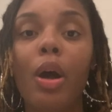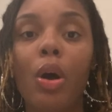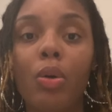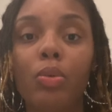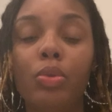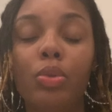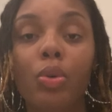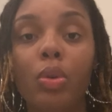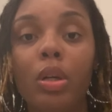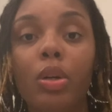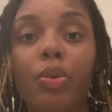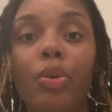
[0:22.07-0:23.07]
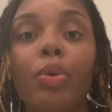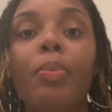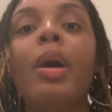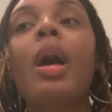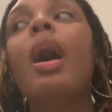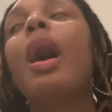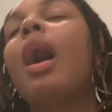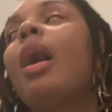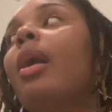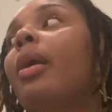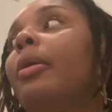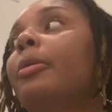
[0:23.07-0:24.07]
own doula group
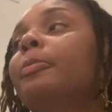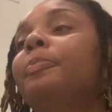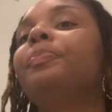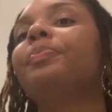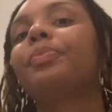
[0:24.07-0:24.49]
um,